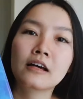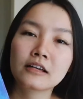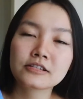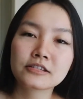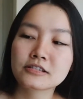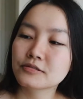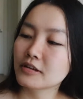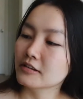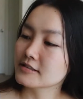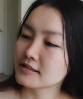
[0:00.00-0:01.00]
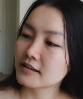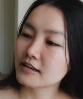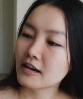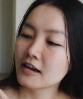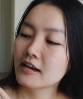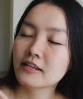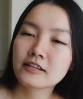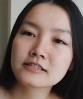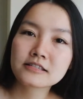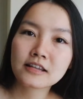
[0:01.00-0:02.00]
So this is what it looks like.
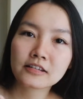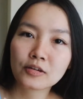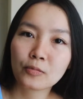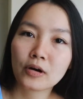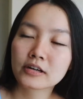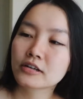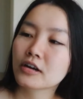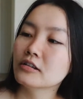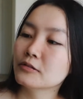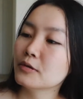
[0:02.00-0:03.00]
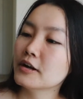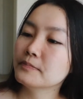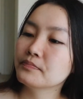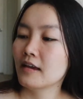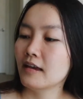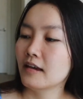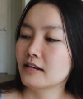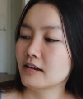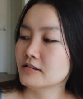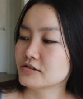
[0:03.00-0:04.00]
This is like the watercolor one,
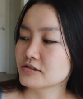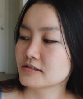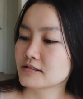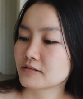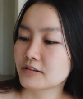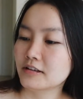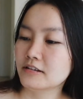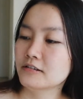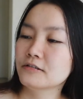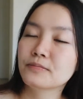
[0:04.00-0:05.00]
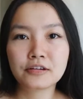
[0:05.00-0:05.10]
and it's just so cute.